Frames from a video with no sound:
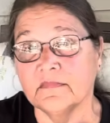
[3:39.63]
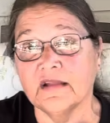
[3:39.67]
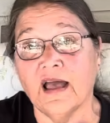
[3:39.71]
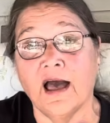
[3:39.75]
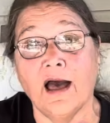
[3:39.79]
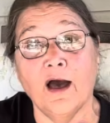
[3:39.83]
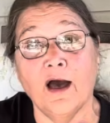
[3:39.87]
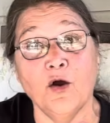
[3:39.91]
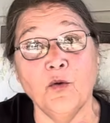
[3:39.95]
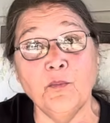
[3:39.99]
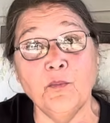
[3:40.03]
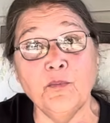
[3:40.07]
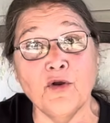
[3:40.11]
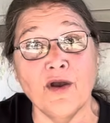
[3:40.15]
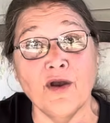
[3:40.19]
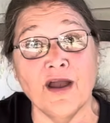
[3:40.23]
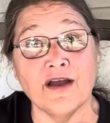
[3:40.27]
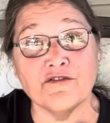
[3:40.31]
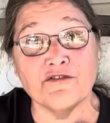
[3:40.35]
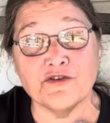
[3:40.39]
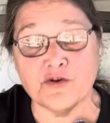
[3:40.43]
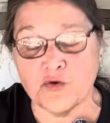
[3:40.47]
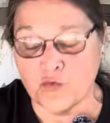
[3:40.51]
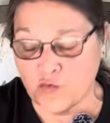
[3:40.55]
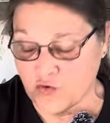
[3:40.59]
I hope you're
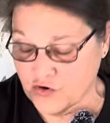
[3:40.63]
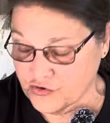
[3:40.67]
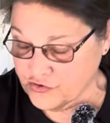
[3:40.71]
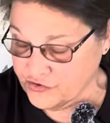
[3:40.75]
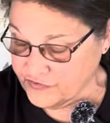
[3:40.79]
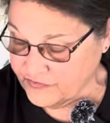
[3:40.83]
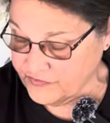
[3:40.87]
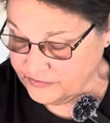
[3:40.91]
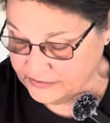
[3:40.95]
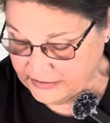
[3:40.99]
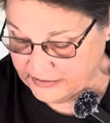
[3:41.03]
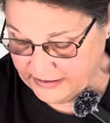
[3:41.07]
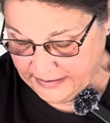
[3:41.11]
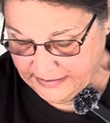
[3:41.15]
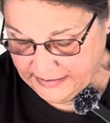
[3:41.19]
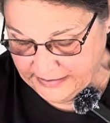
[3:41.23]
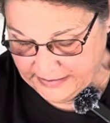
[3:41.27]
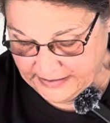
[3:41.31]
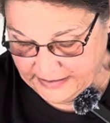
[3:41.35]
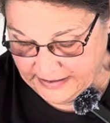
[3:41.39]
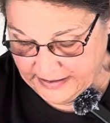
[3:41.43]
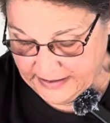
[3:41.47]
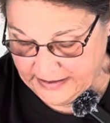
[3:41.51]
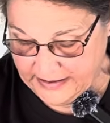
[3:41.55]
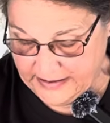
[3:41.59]
having a wonderful day
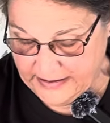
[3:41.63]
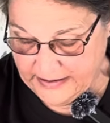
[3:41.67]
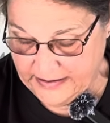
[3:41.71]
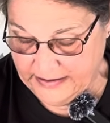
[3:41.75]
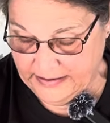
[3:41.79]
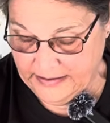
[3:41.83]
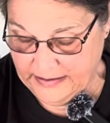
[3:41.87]
today.